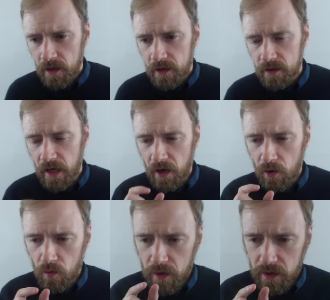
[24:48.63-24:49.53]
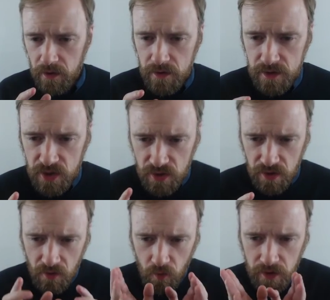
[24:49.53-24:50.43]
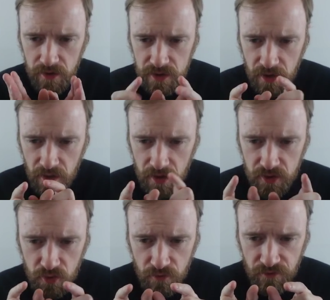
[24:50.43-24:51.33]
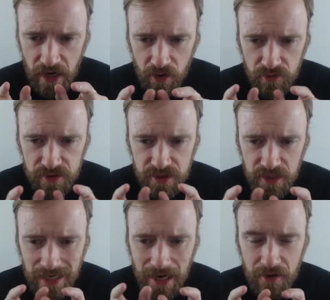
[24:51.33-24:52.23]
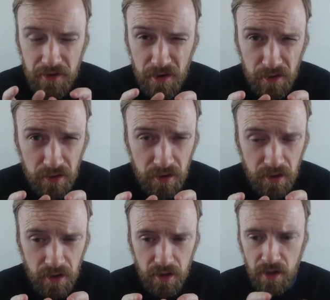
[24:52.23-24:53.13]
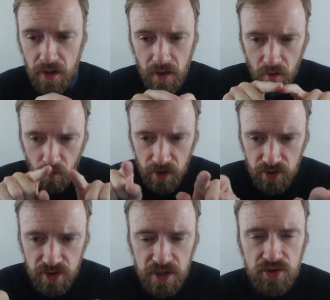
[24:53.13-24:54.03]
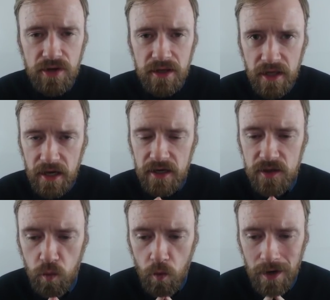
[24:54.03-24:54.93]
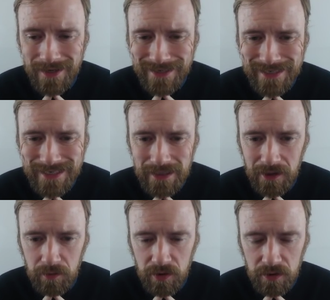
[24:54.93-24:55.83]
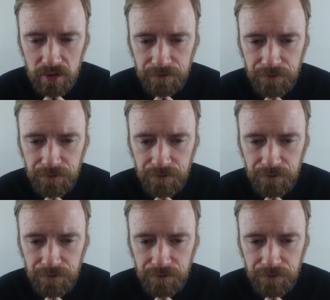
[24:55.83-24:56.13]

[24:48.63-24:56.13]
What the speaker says: Now, when there's 2 vowels together, we usually treat that as one syllable.